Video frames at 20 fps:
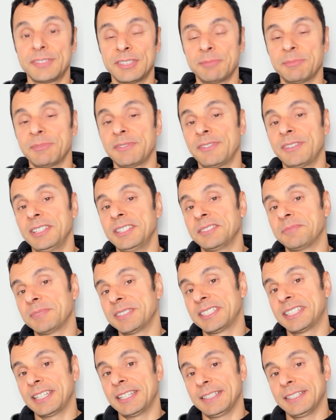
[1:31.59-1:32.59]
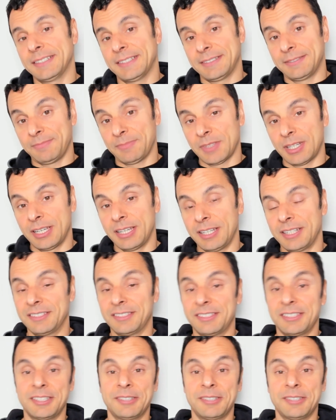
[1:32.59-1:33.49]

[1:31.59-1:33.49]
some of these mistakes. And,